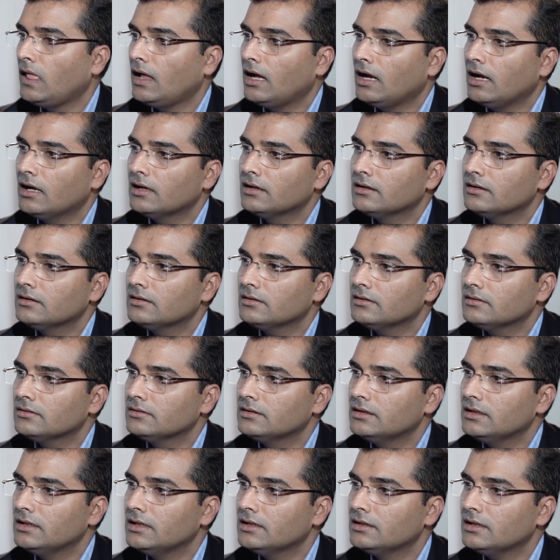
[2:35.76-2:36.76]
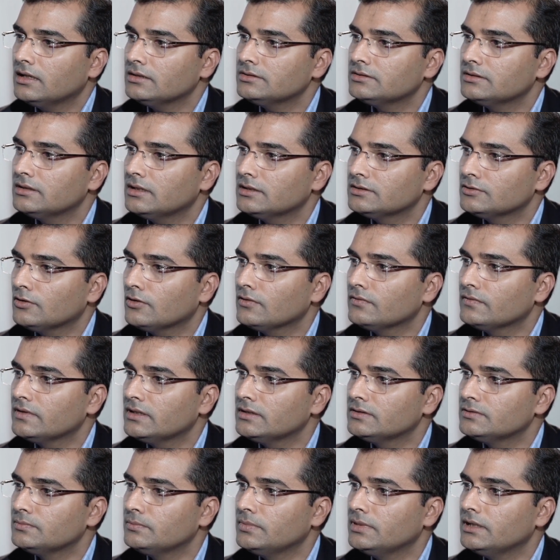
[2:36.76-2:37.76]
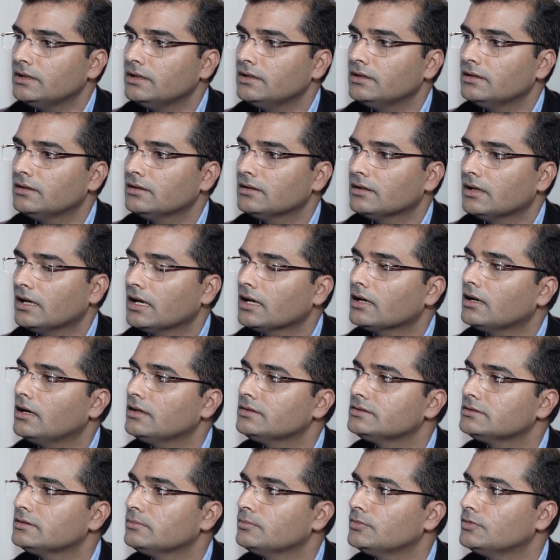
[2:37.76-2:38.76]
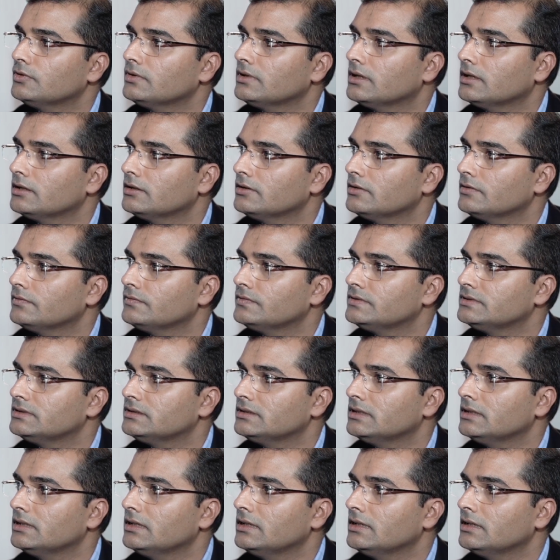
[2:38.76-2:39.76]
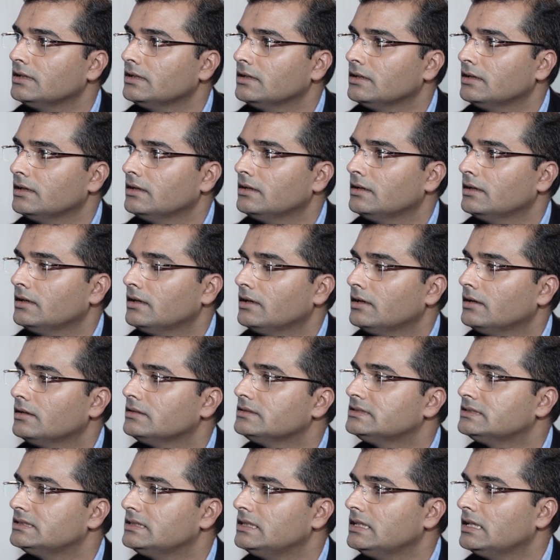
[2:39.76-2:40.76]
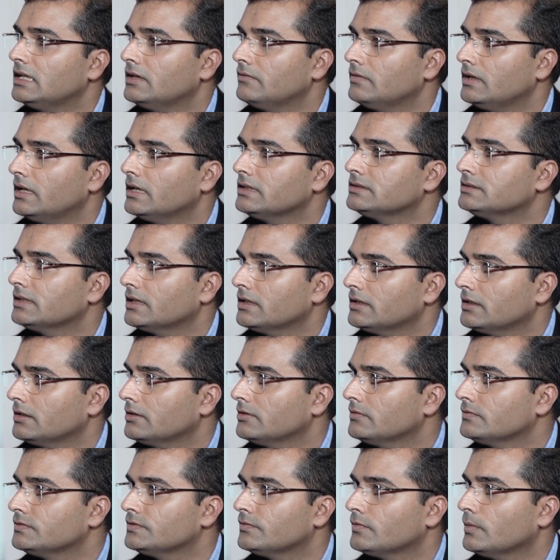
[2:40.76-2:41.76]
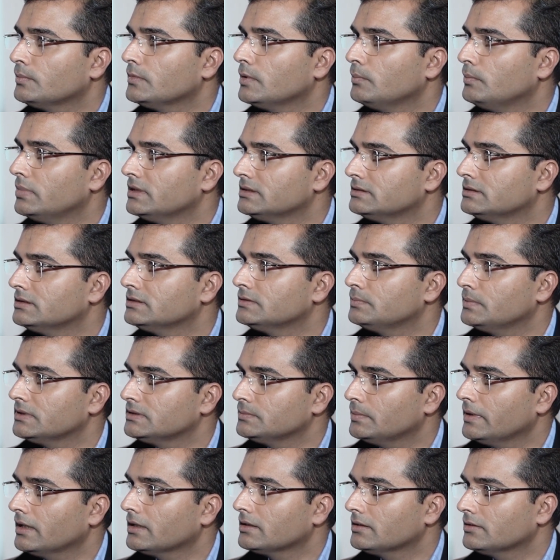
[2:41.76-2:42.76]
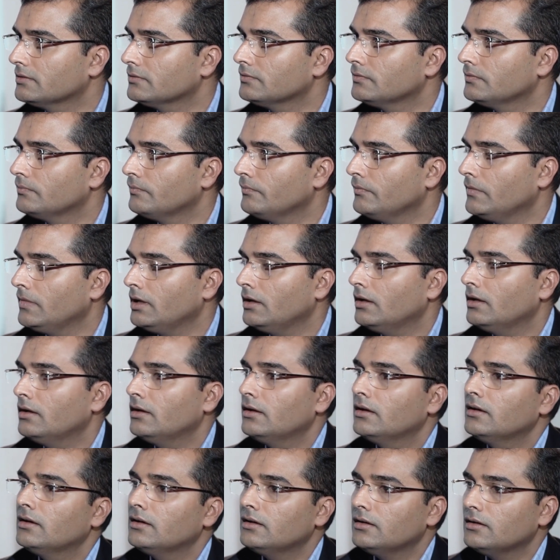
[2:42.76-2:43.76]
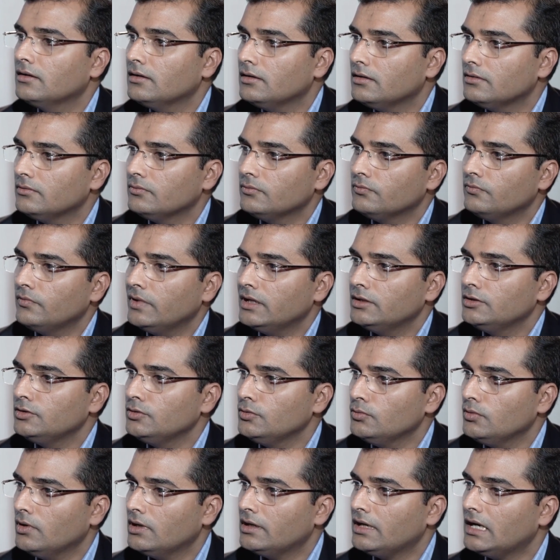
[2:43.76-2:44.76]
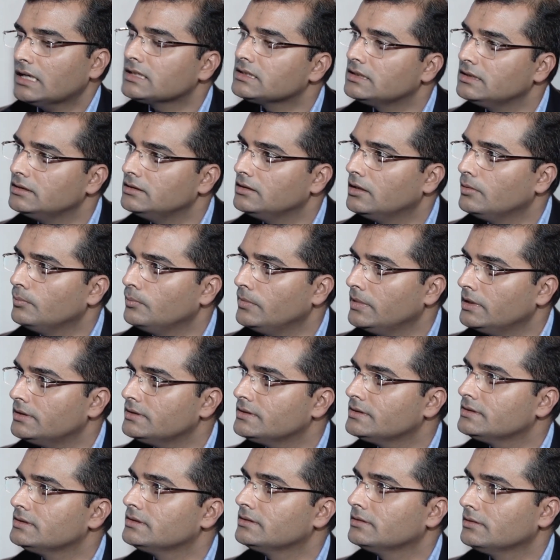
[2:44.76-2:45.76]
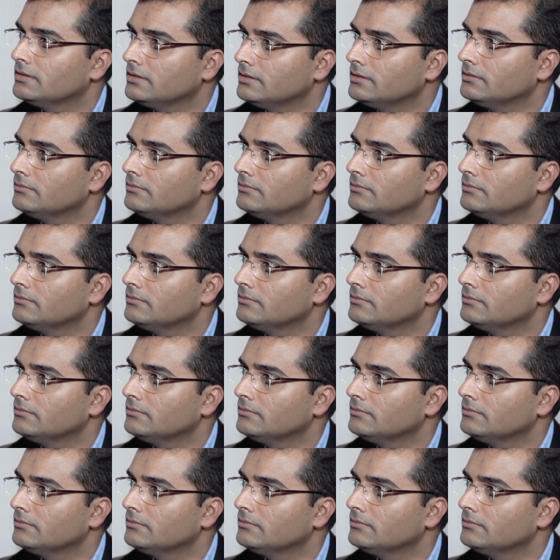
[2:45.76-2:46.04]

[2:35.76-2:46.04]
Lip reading: And the industry has always been accustomed to kind of see C-level executives from the business perspective. When you are actually amidst